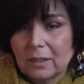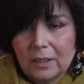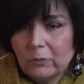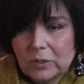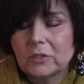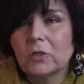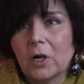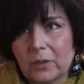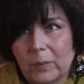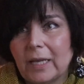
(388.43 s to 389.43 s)
it was a
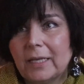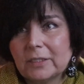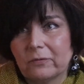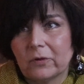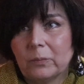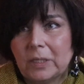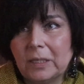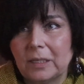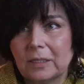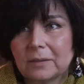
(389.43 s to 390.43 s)
dark place for
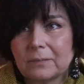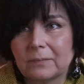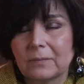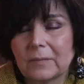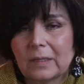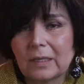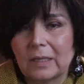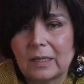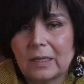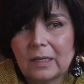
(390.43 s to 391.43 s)
me.
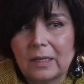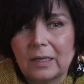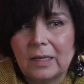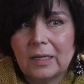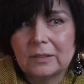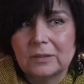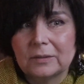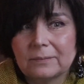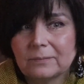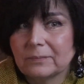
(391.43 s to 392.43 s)
And
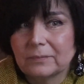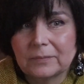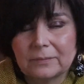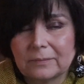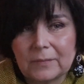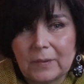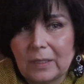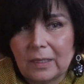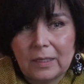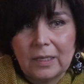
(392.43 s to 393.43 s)

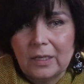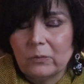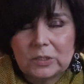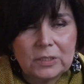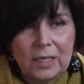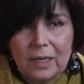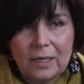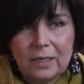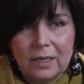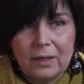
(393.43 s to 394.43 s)
it was,
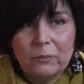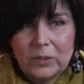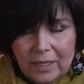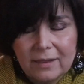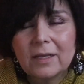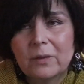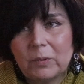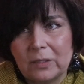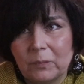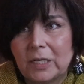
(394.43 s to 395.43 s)
when I think
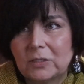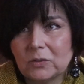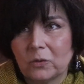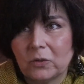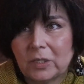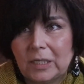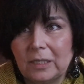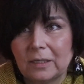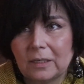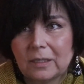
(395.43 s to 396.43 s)
about my story,
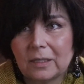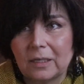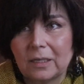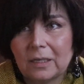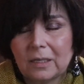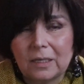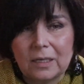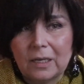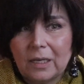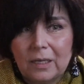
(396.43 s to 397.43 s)

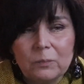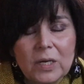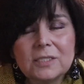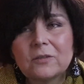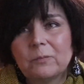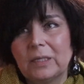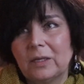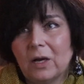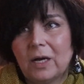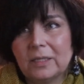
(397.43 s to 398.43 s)
it must have been
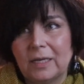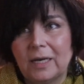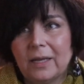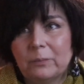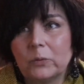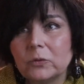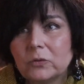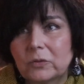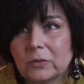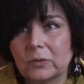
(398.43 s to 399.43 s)
God that I pulled
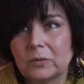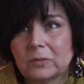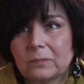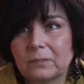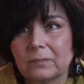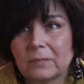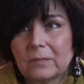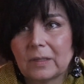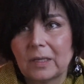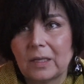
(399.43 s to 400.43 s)
through
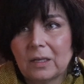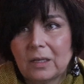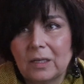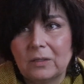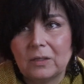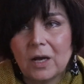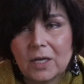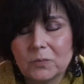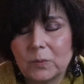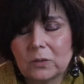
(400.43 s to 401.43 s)
in the
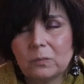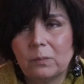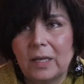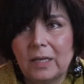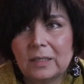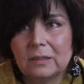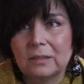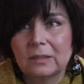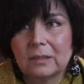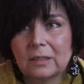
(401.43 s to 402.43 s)
hospital bed,
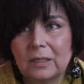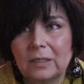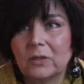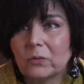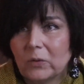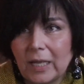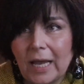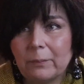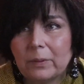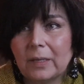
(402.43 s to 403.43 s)
in the
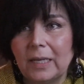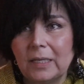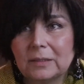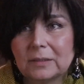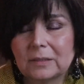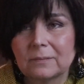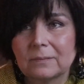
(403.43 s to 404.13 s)
rehab place,